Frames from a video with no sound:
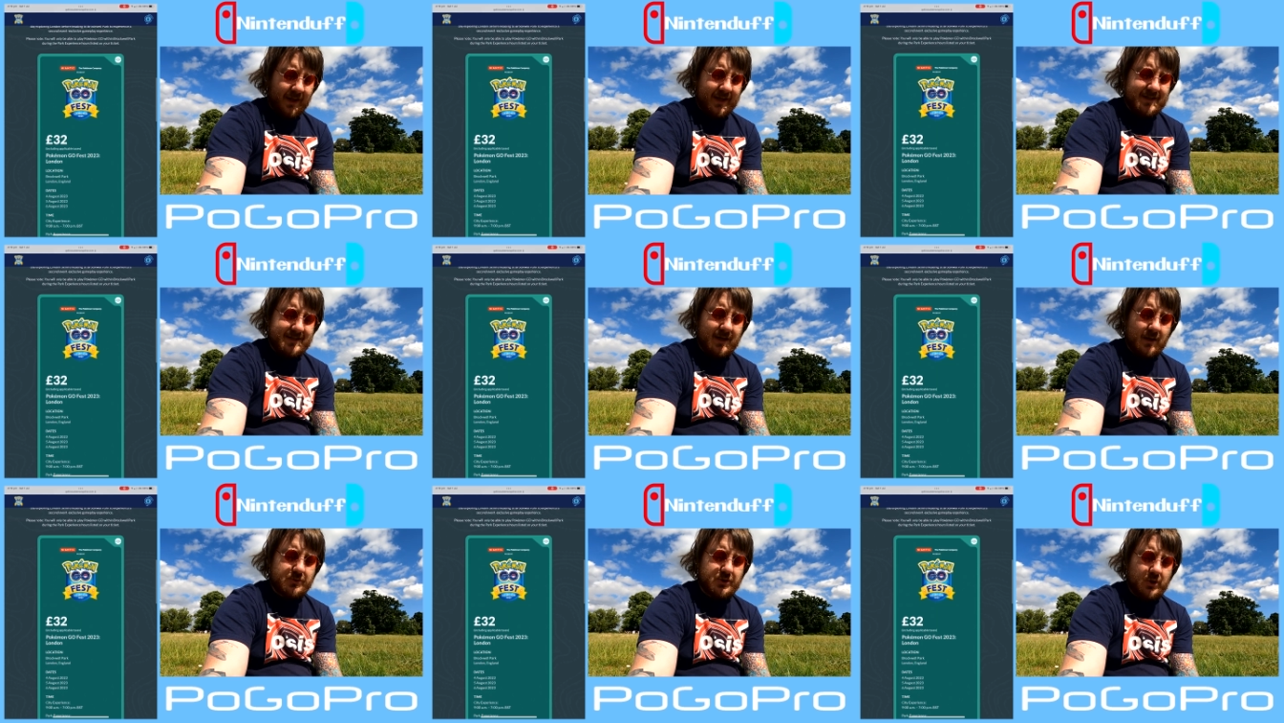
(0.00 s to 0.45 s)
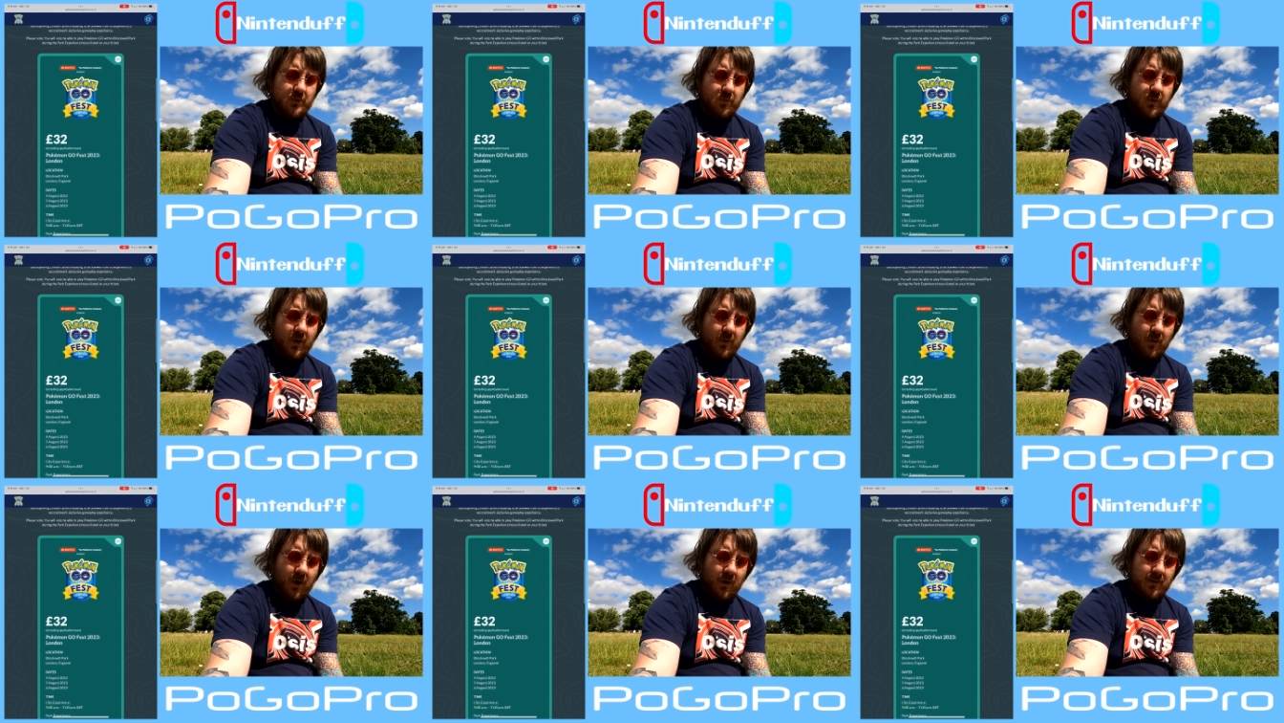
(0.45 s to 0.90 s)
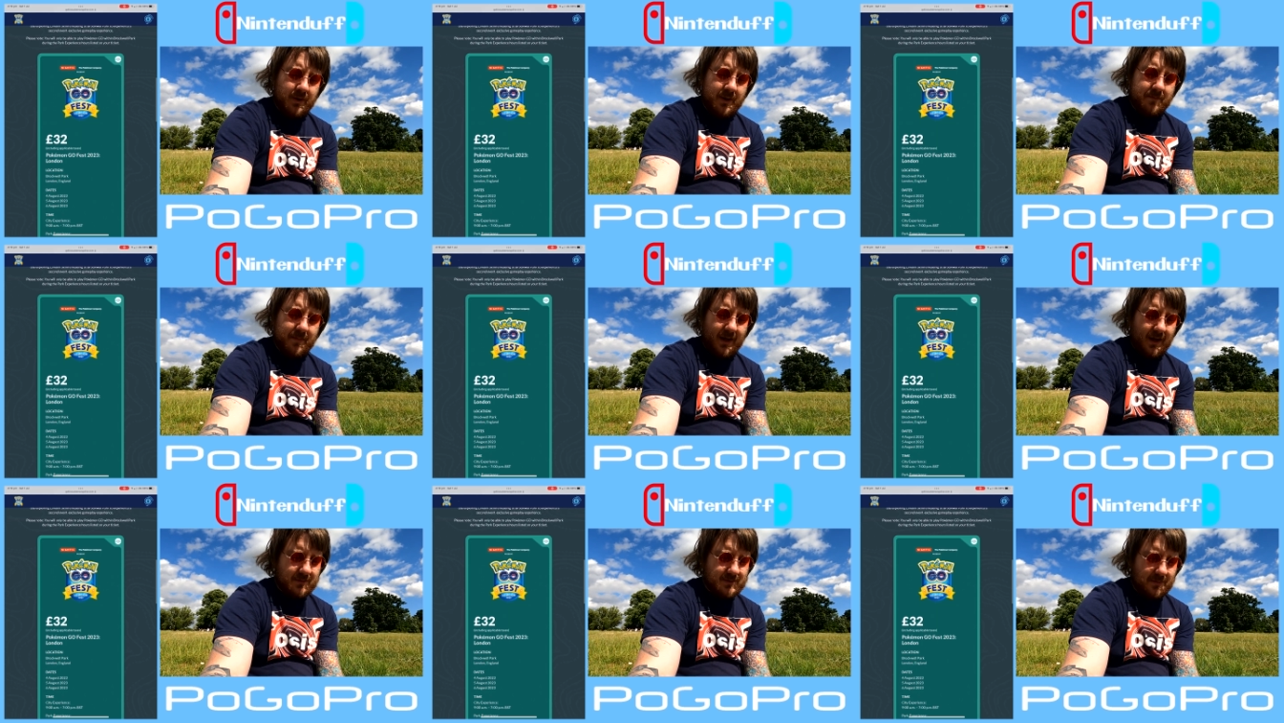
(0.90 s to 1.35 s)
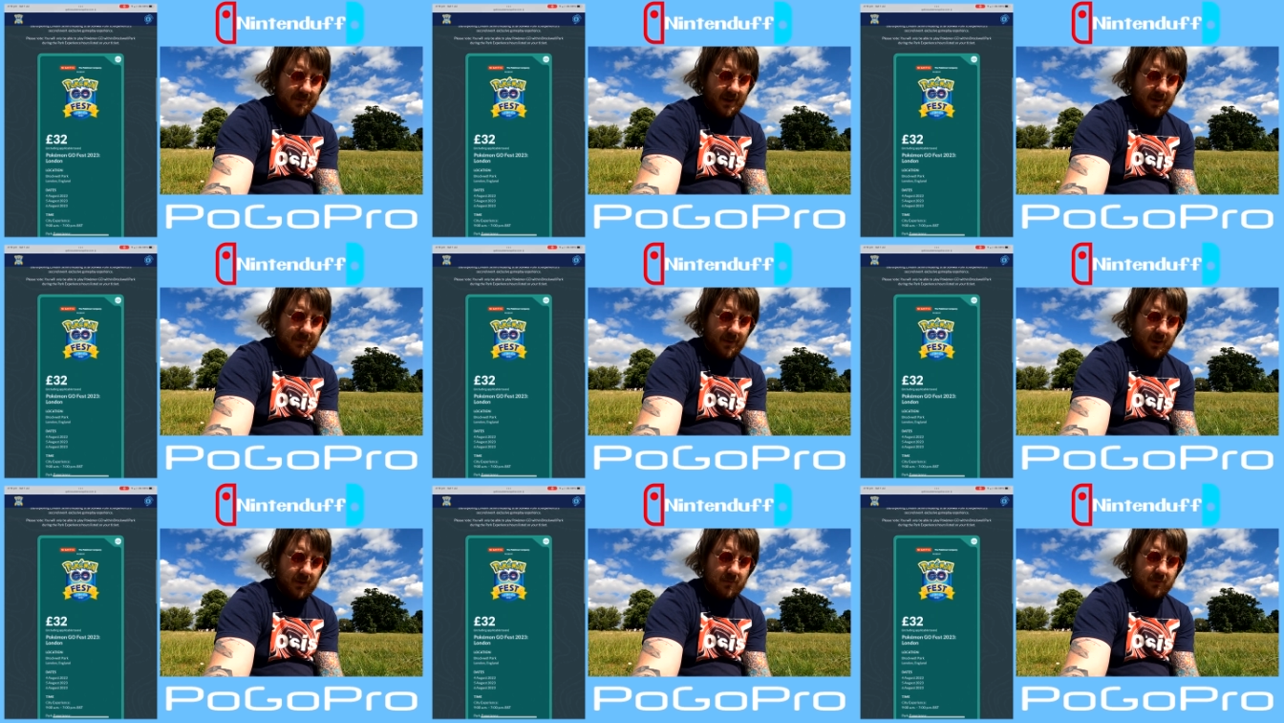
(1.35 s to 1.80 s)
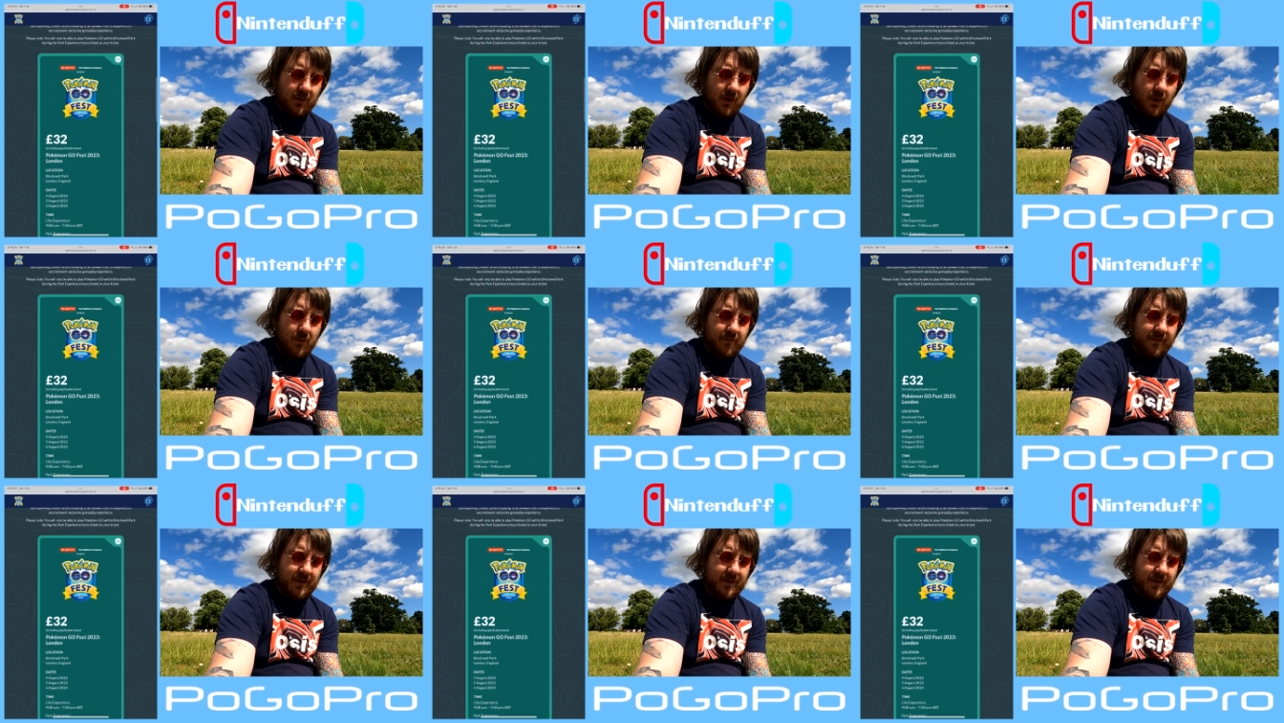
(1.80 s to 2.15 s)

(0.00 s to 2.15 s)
Please note, you will only be able to play Pokemon Go